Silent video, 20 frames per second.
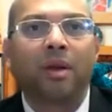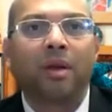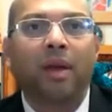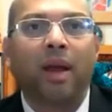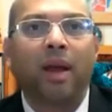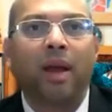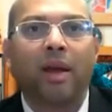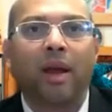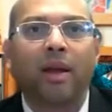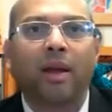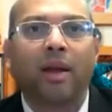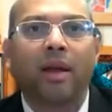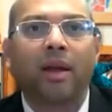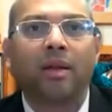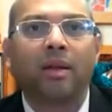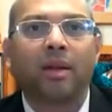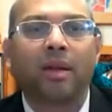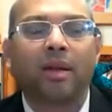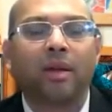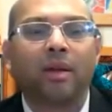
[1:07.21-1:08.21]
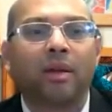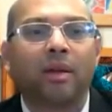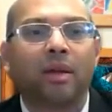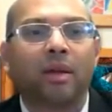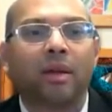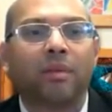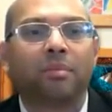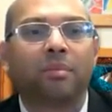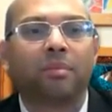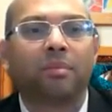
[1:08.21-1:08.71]

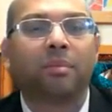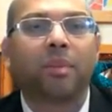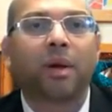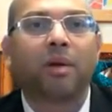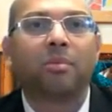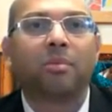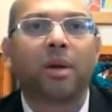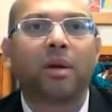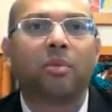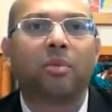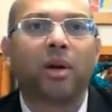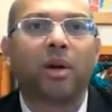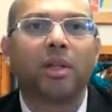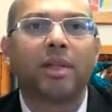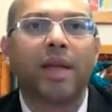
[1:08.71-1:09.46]
But what is